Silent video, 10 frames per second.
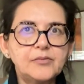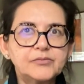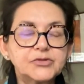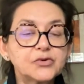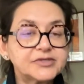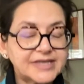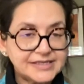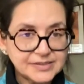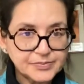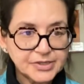those
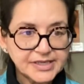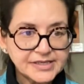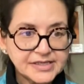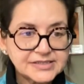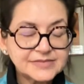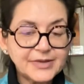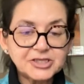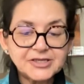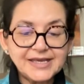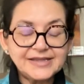get depleted,
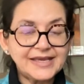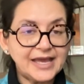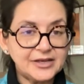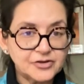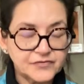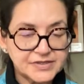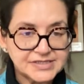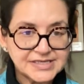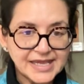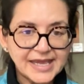especially at the end of the
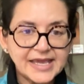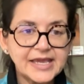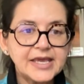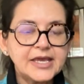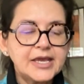day.